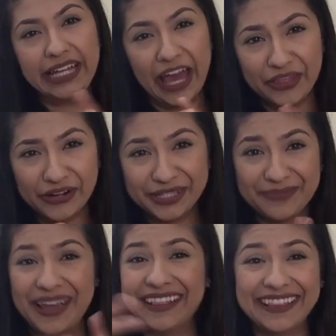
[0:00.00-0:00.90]
together
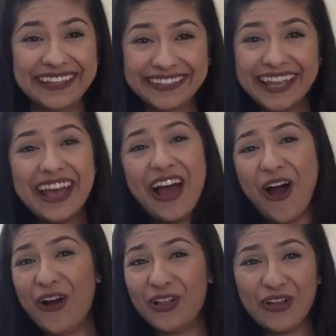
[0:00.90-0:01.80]
to make this
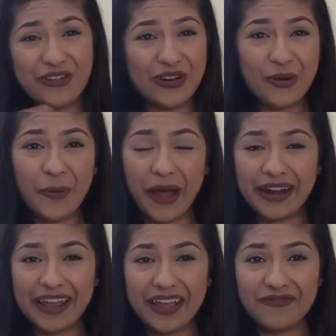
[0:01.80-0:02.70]
all over your
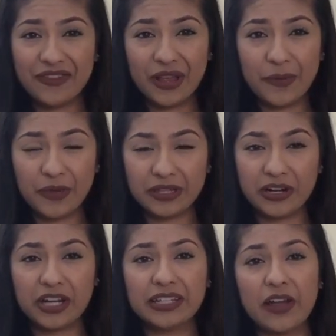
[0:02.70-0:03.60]
body and fill up those
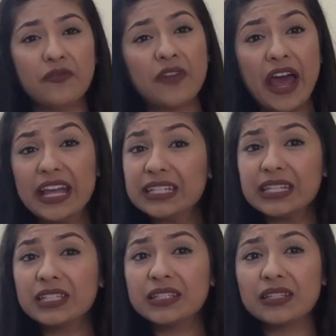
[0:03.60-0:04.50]
areas. Now fat
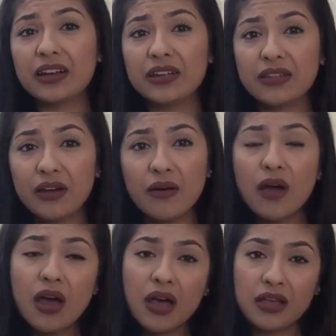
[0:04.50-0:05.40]
is necessary though,
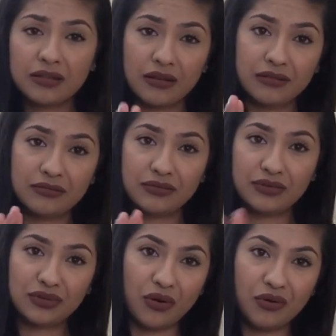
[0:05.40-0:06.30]
so
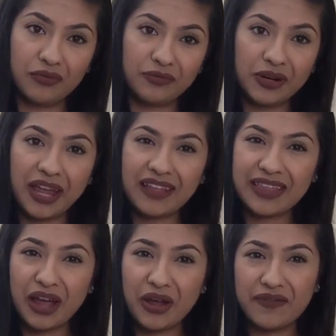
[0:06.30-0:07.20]
don't
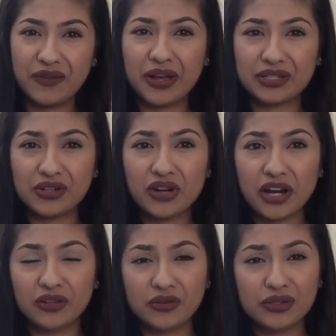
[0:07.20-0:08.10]
forget that if you guys are
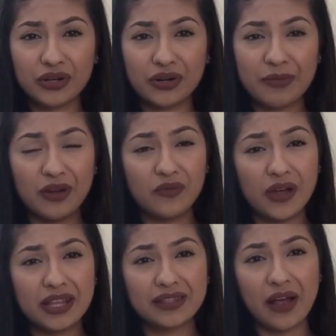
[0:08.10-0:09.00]
trying to lose certain amount of
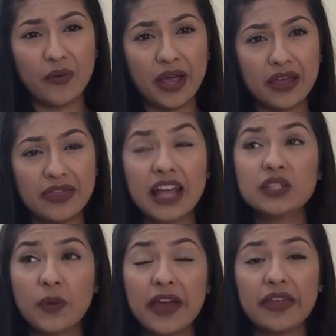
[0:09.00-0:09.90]
weights that way.
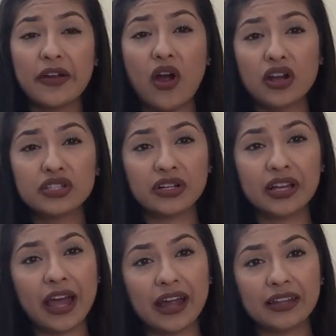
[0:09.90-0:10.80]
That's why there are
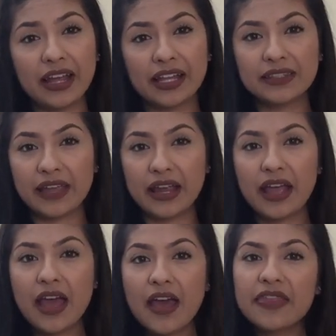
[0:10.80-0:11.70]
certain guidelines
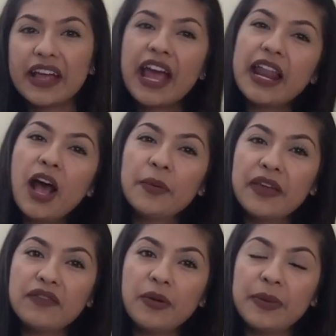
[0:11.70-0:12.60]
like that kind of help
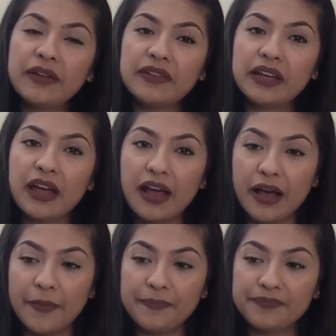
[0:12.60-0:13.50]
give you a bit of a
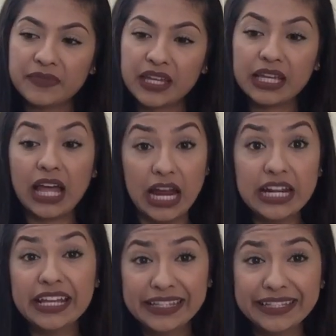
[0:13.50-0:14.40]
um
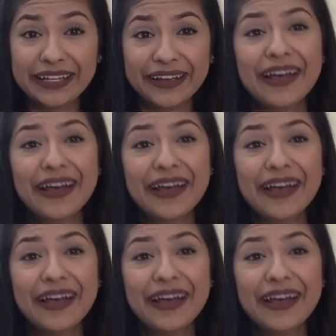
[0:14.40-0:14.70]
guidance